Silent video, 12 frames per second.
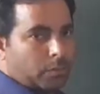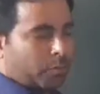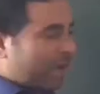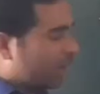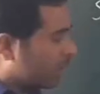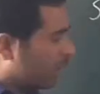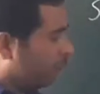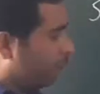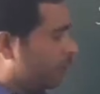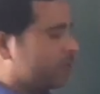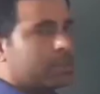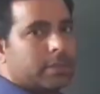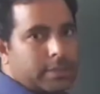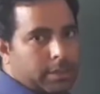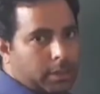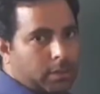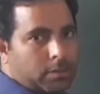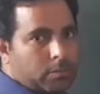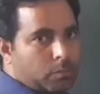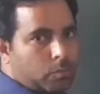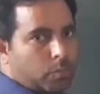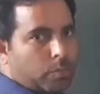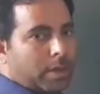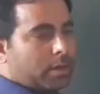where they first seen,
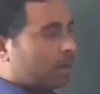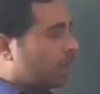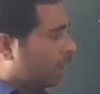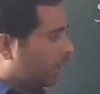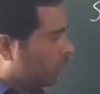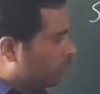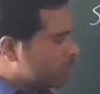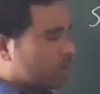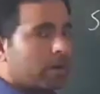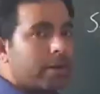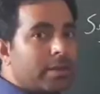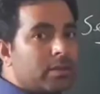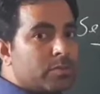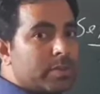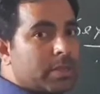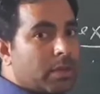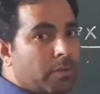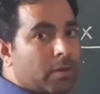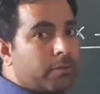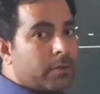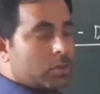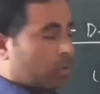in which organisms they were first